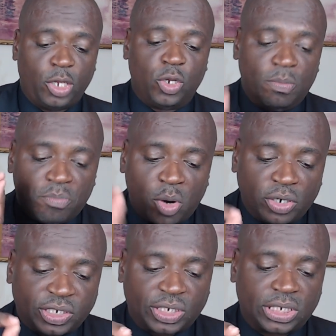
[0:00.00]
You
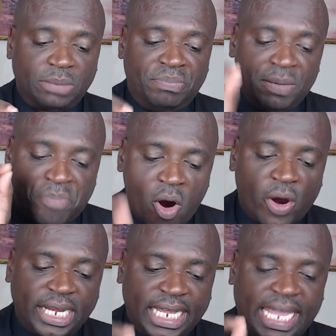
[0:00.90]
must be
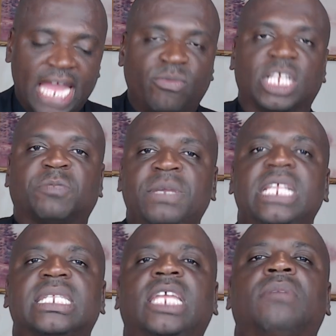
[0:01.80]
born again, which
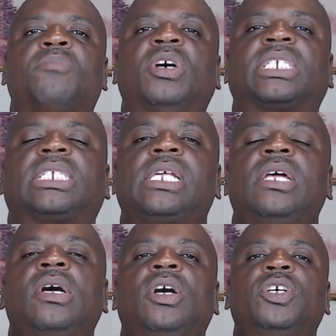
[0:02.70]
means that you must
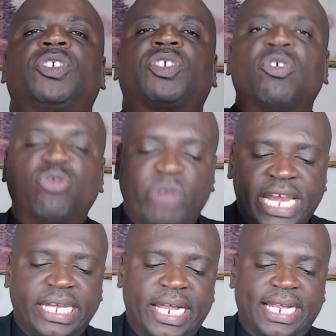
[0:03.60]

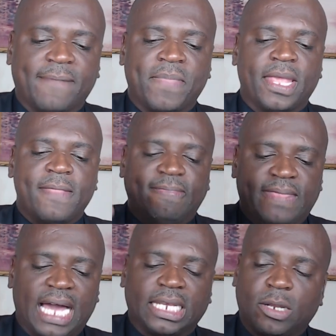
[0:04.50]
surrender.
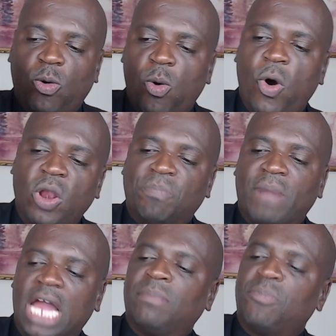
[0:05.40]
That old
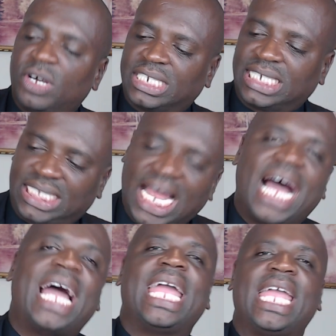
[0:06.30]
man must
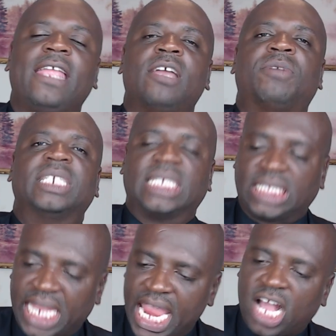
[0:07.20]
die. You must
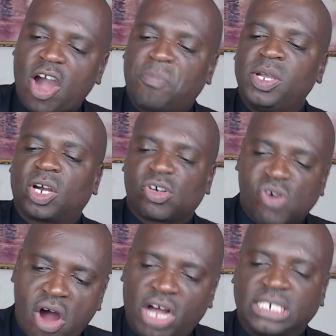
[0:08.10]
take up your
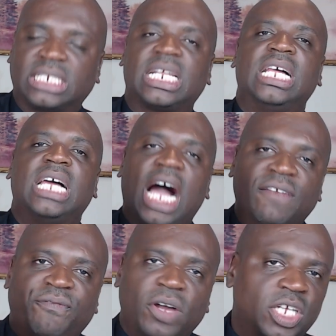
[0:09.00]
cross
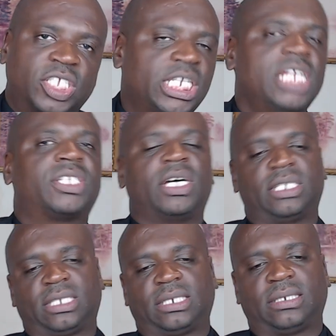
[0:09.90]
and follow
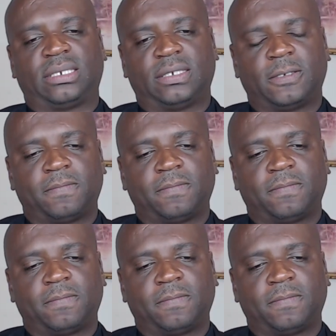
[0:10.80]
Jesus.